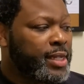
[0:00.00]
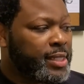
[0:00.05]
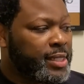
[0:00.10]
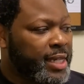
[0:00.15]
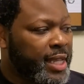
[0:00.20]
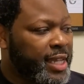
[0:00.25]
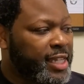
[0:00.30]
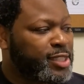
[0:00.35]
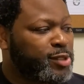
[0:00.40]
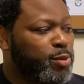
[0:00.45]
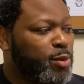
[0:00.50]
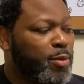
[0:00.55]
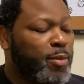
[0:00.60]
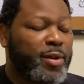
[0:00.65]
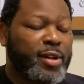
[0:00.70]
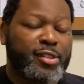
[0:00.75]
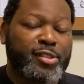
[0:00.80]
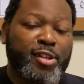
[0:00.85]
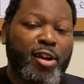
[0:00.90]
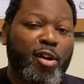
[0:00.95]
Next, we
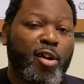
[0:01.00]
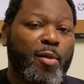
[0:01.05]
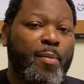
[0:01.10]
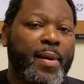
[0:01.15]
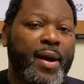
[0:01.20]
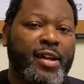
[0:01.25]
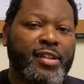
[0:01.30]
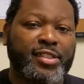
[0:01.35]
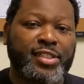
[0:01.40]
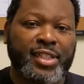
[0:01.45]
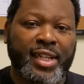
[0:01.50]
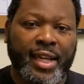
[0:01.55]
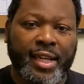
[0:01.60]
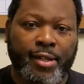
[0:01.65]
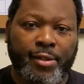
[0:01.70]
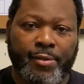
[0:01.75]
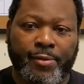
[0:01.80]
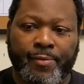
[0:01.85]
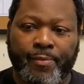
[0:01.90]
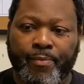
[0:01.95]
want to talk about
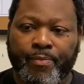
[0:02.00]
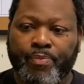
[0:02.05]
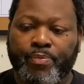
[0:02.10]
channel.